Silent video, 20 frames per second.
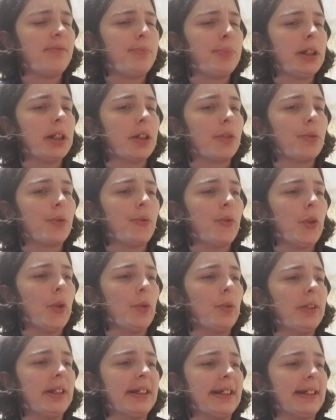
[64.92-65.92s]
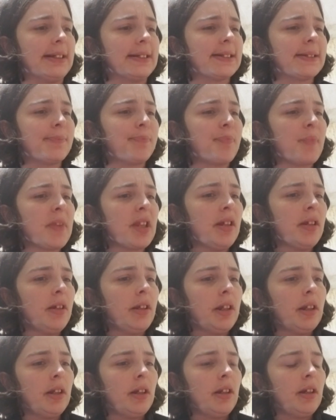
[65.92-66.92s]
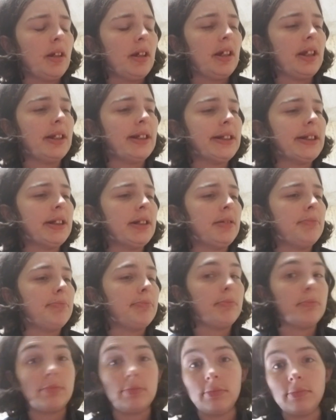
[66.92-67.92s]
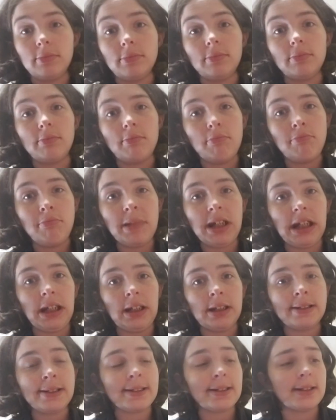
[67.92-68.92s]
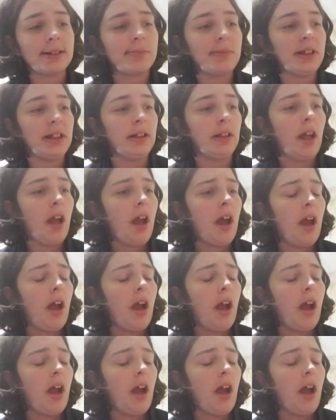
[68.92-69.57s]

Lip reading: peer-reviewed links? And then this is me.